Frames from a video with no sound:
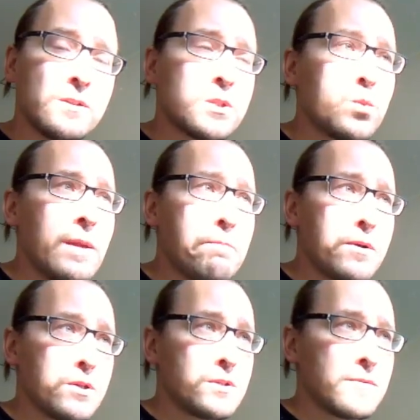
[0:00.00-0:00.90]

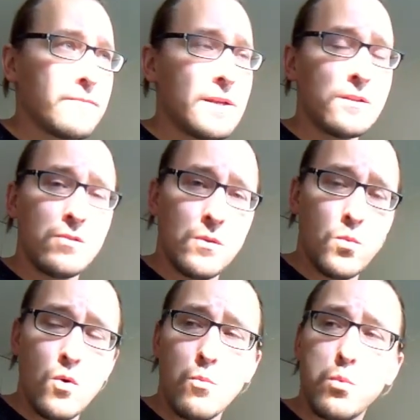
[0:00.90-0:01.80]
sweepers into the
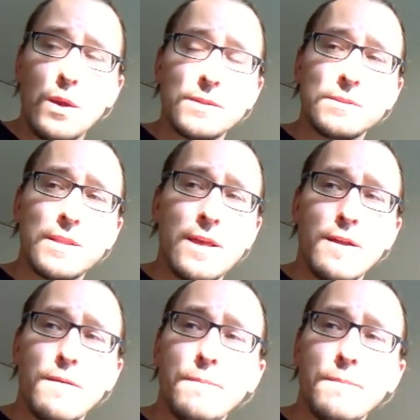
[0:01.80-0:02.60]
warp wells there.